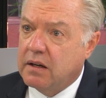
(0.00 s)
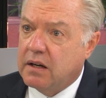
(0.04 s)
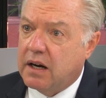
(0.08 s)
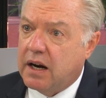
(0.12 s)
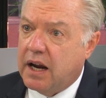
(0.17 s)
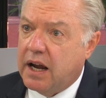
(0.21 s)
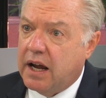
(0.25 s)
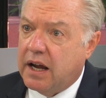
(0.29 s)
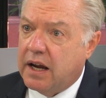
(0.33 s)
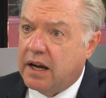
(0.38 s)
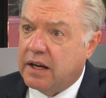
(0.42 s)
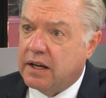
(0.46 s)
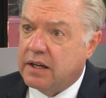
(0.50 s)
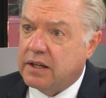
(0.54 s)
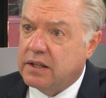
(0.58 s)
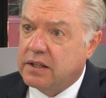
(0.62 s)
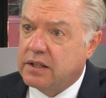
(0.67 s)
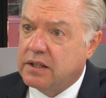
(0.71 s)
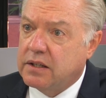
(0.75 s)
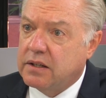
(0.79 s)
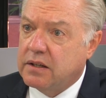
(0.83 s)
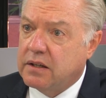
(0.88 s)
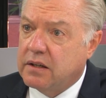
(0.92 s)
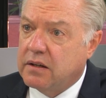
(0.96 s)

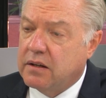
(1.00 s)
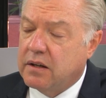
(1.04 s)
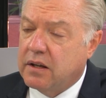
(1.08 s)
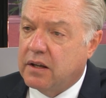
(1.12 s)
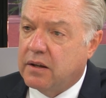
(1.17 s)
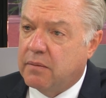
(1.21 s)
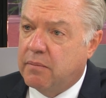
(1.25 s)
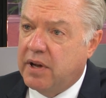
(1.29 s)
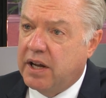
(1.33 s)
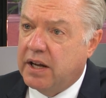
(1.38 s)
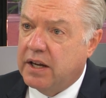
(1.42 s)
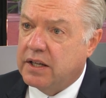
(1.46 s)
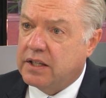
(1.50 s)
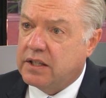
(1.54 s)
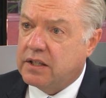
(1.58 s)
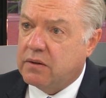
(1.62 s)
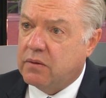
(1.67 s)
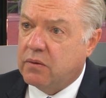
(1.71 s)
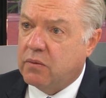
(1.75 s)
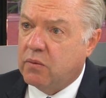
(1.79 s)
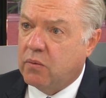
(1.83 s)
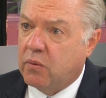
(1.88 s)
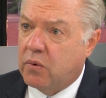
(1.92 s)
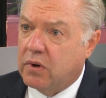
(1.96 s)
as the
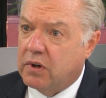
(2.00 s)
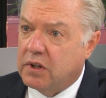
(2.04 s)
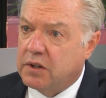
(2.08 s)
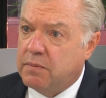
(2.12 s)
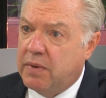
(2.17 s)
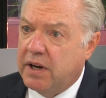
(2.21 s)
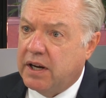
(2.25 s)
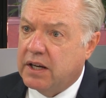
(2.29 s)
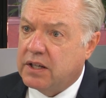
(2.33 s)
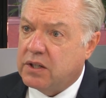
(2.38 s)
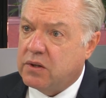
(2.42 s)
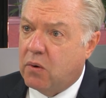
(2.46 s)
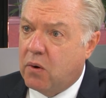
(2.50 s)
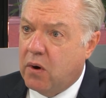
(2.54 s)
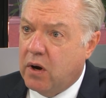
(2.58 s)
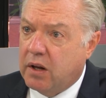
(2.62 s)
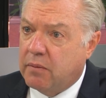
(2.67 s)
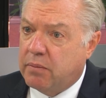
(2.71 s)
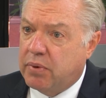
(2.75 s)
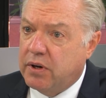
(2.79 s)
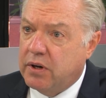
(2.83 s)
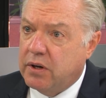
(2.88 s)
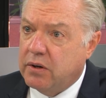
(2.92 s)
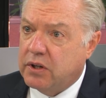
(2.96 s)
world's biggest oil
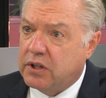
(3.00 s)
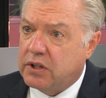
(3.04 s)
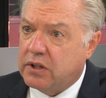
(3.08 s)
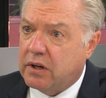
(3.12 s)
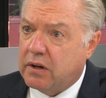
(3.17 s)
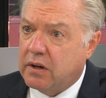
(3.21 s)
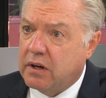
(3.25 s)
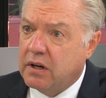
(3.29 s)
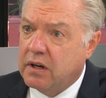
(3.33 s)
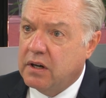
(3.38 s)
producer.